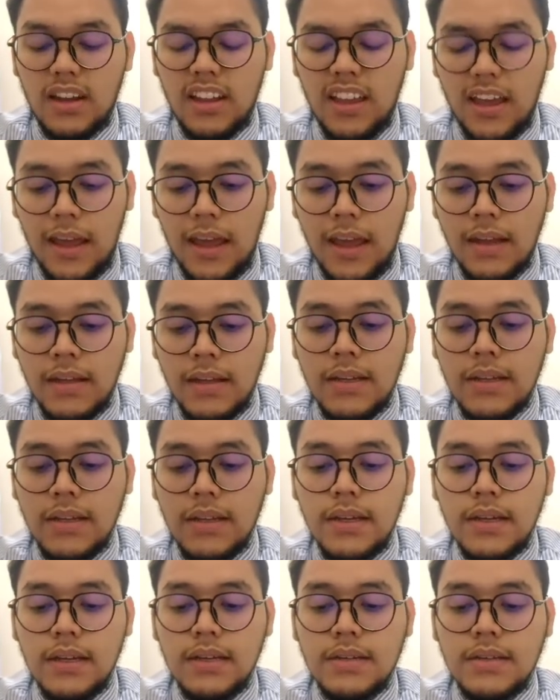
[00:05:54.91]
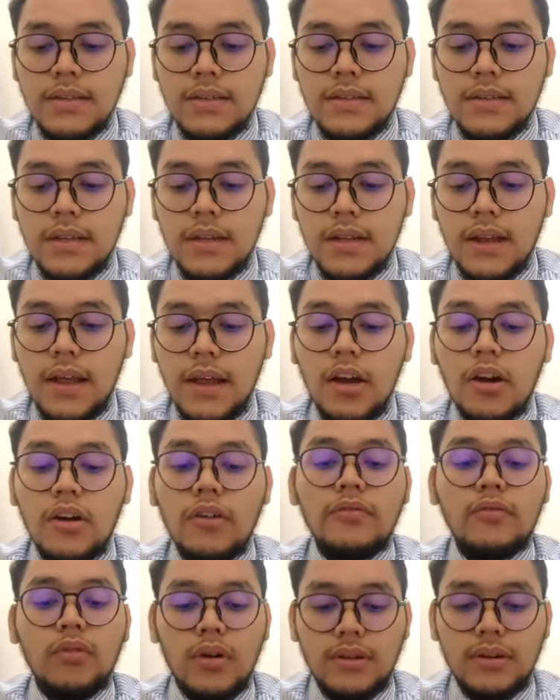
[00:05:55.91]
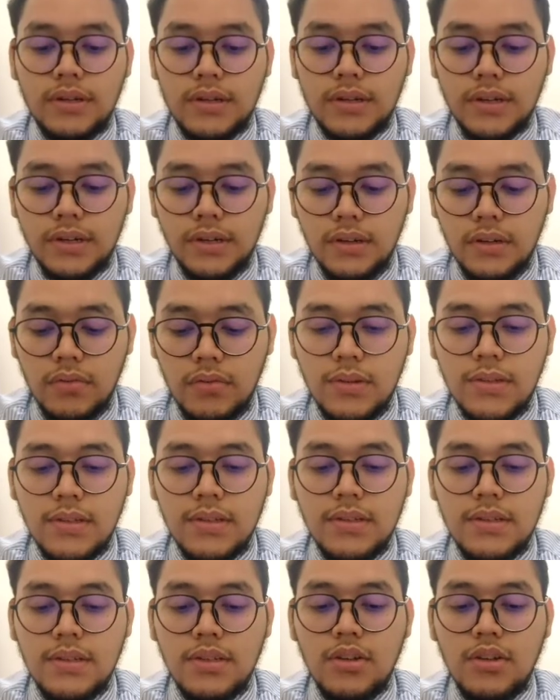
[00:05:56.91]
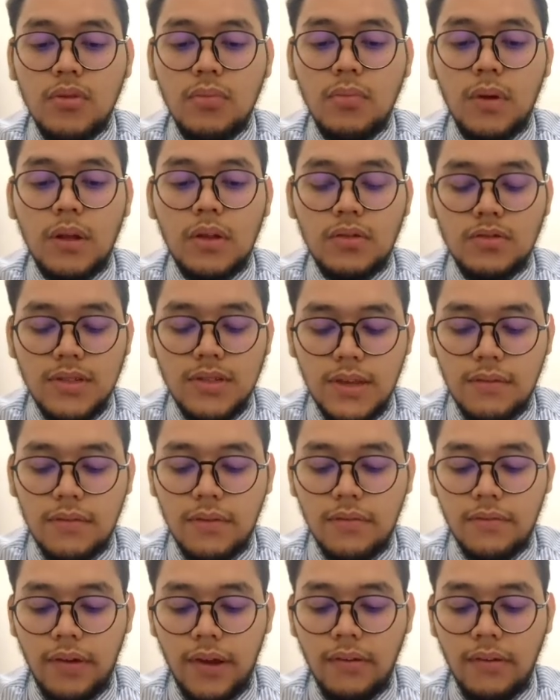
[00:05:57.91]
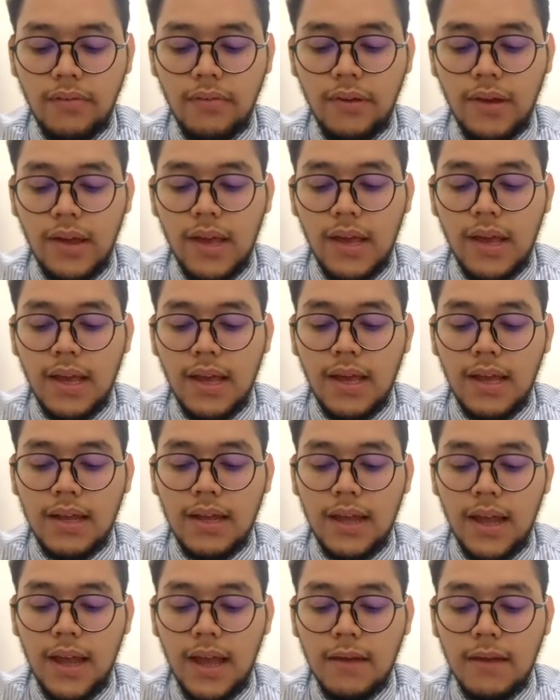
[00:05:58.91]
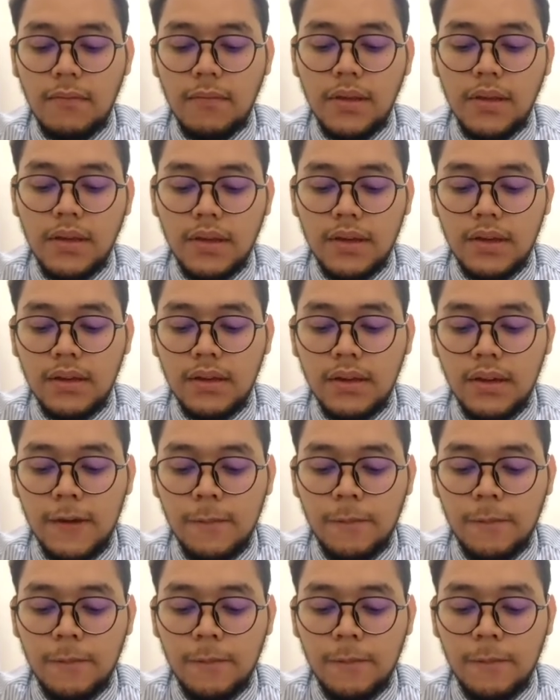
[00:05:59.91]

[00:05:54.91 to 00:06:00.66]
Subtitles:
The L here is the length of quadrant, which is 0.275. The M here,